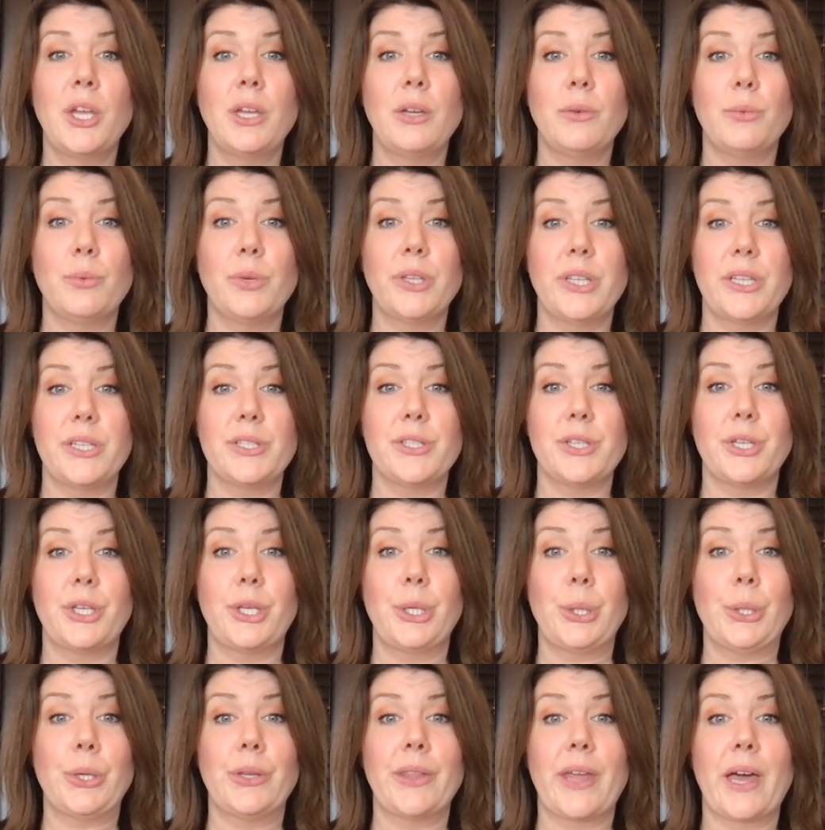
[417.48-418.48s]
really
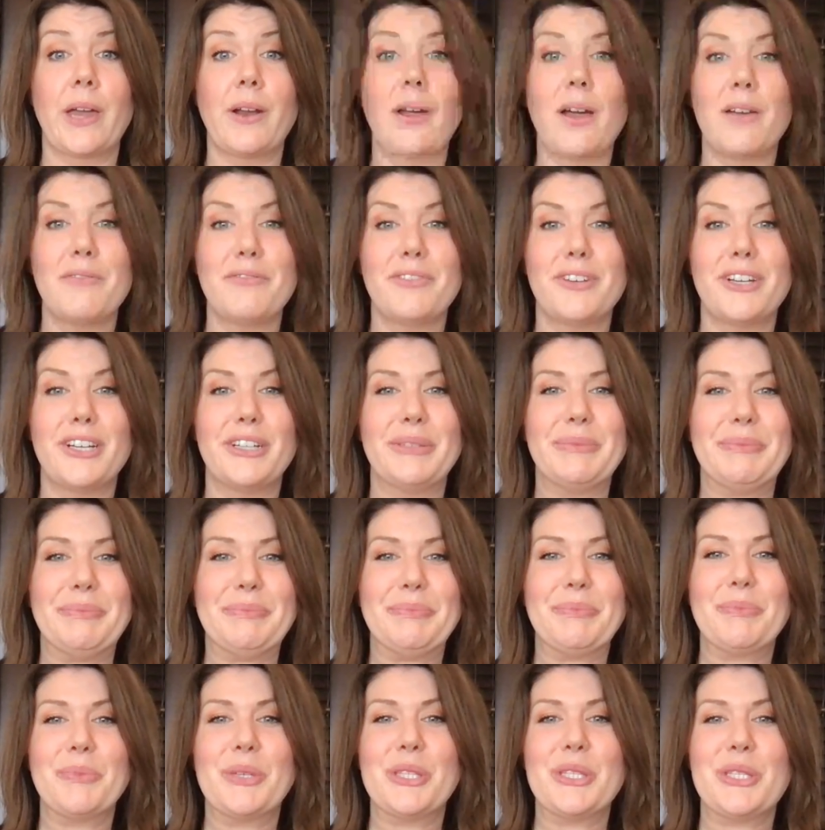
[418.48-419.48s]
secure that offer.
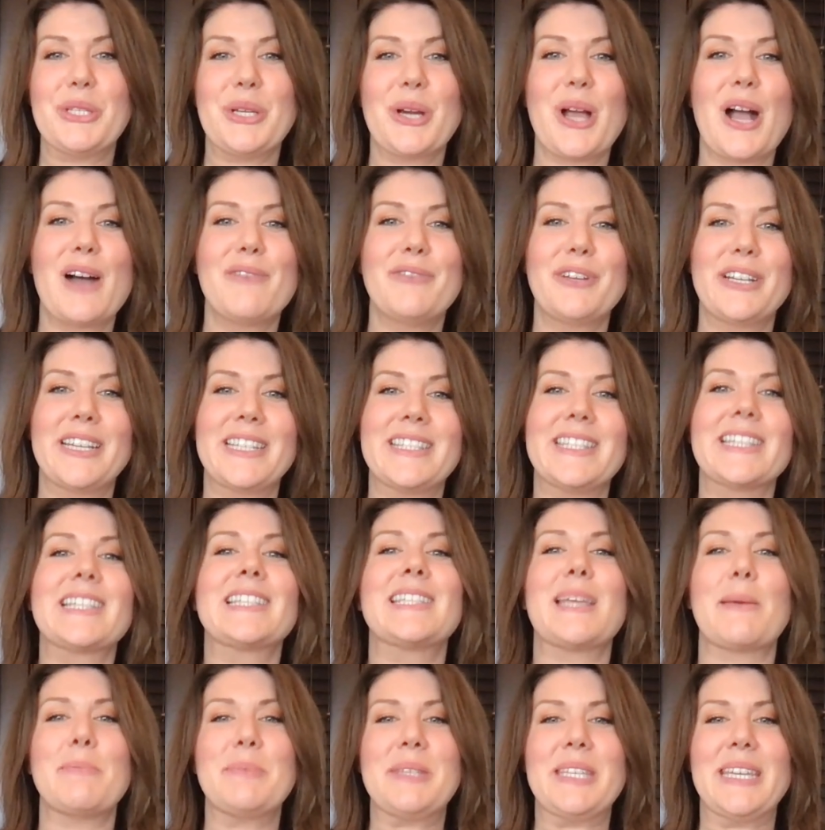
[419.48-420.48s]
Once your offer gets
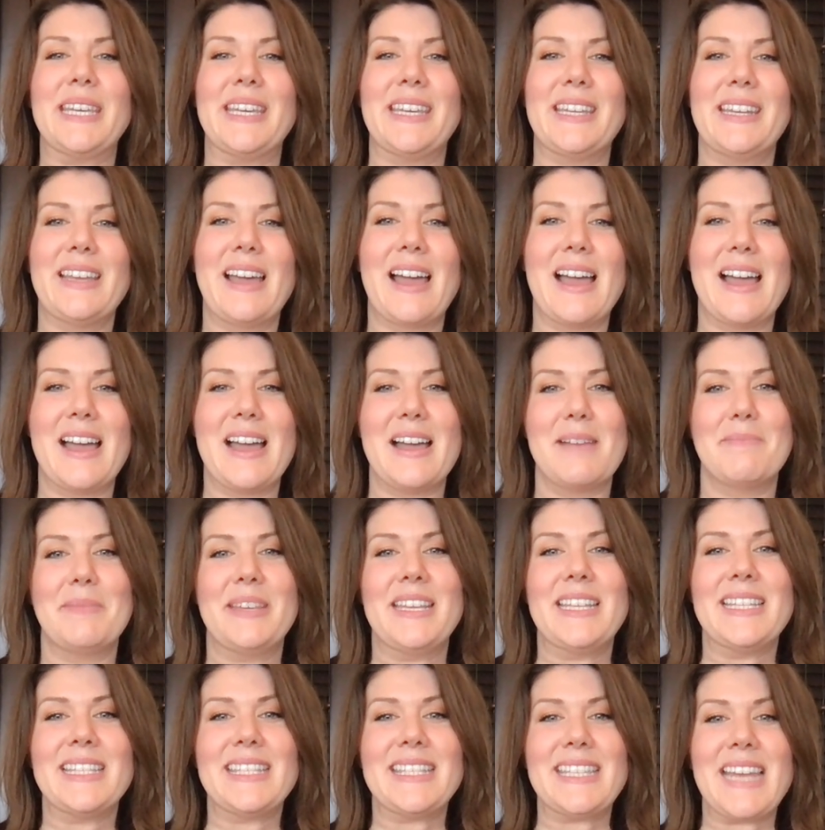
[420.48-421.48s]
accepted,
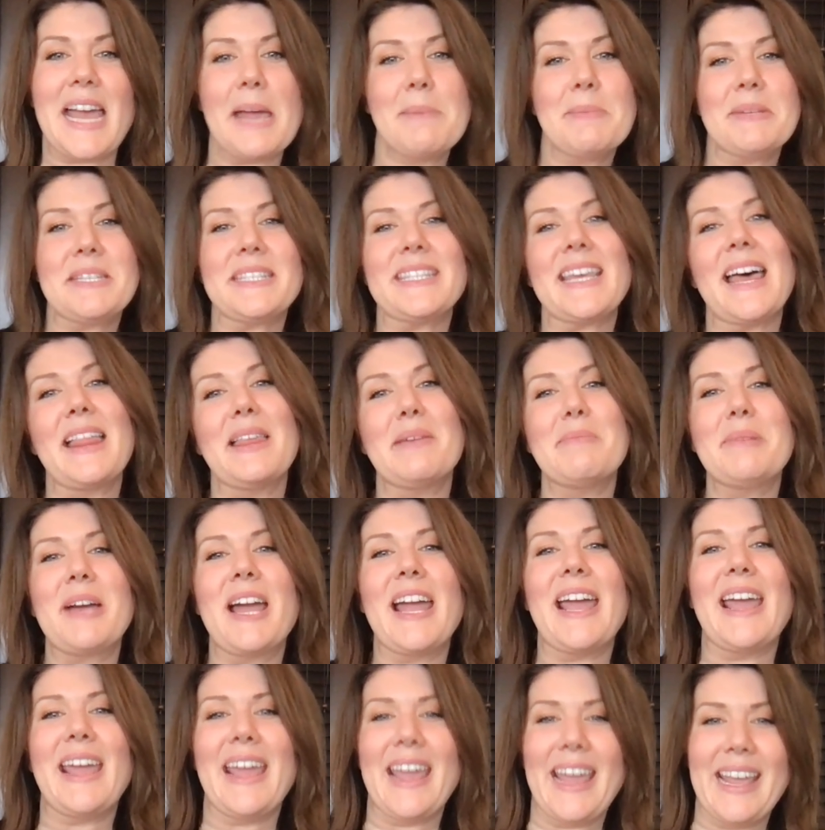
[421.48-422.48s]
it's time to
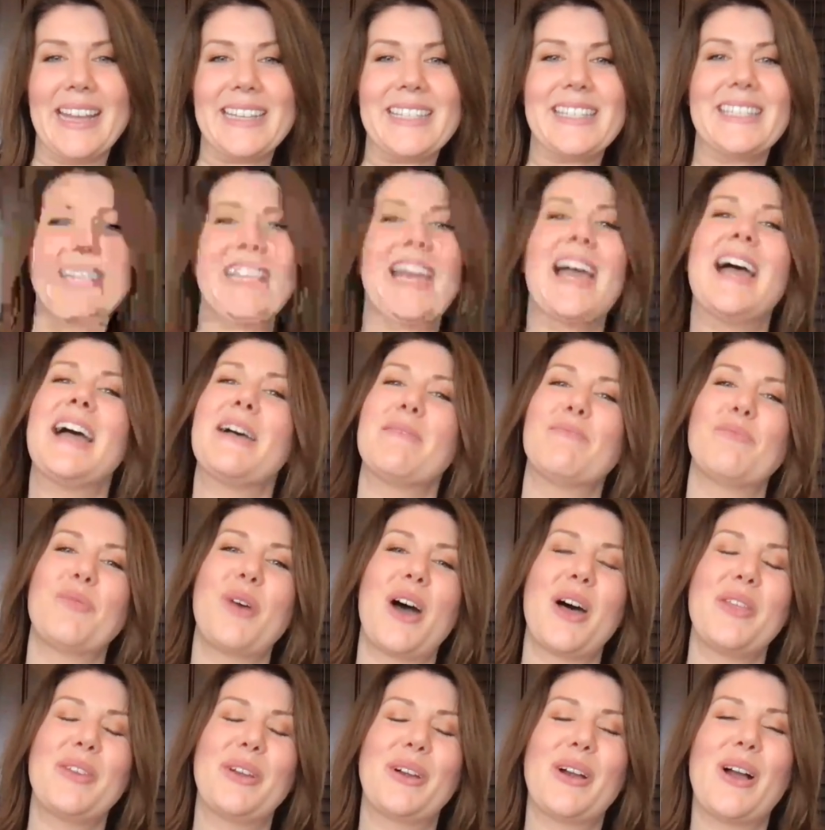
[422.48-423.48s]
celebrate.
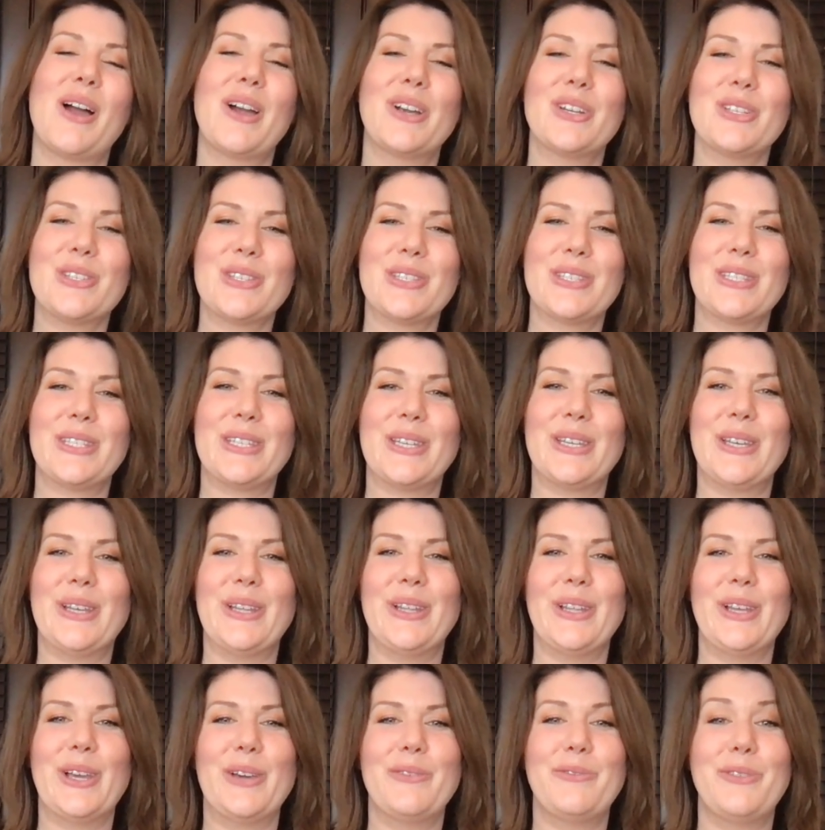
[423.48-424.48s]
While there are
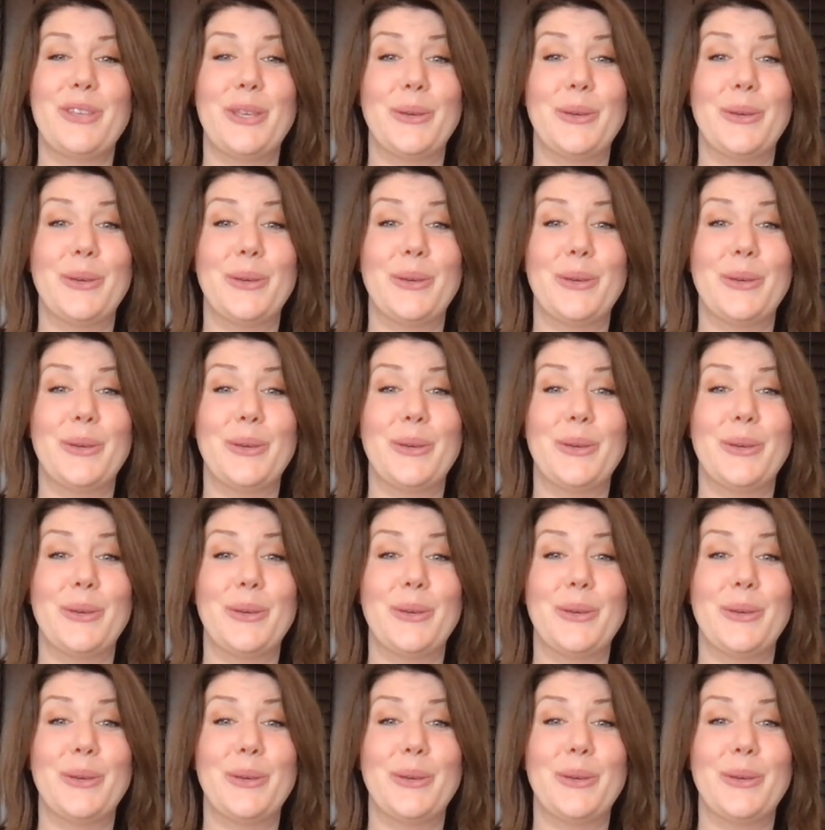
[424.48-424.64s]
still a few